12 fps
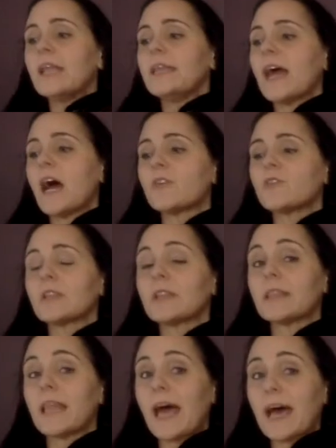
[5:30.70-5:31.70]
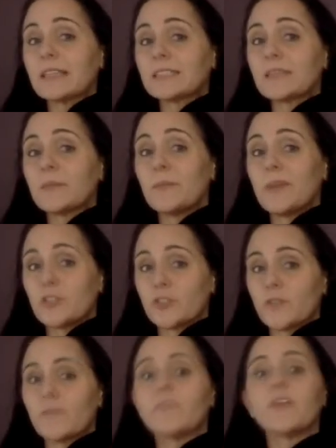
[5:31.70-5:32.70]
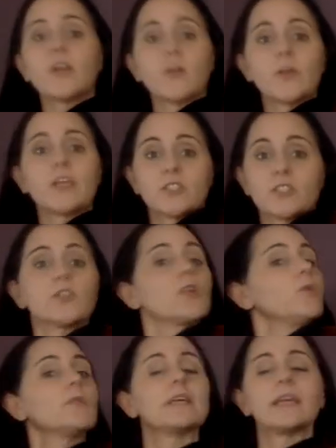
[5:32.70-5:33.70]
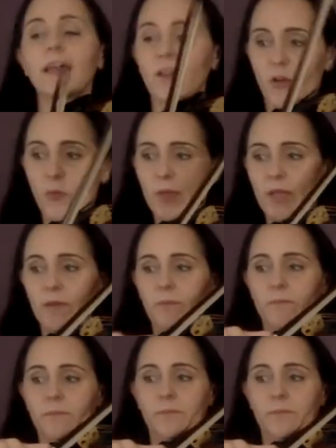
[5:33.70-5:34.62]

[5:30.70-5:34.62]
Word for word: Now do the last measure very slowly. Echo me.